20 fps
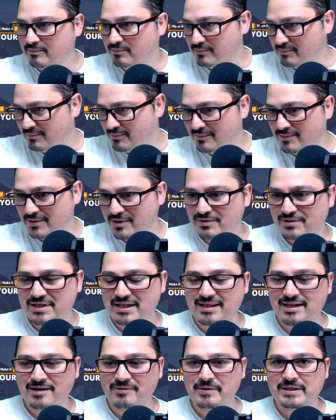you see
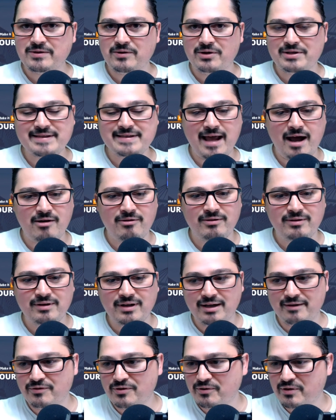the results now
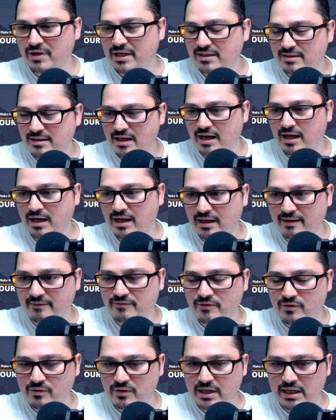a few years a
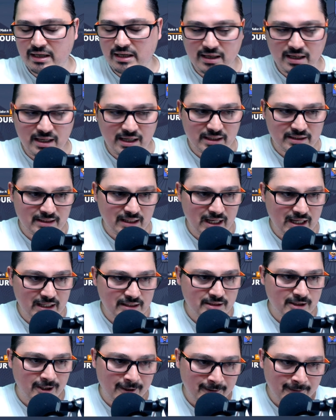few years
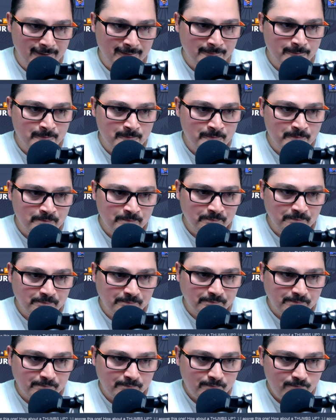later
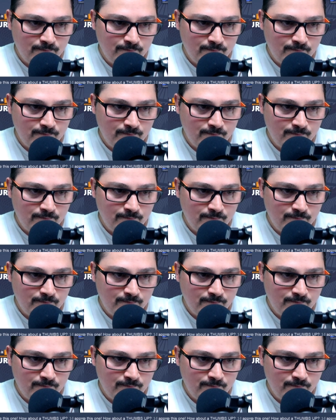yeah,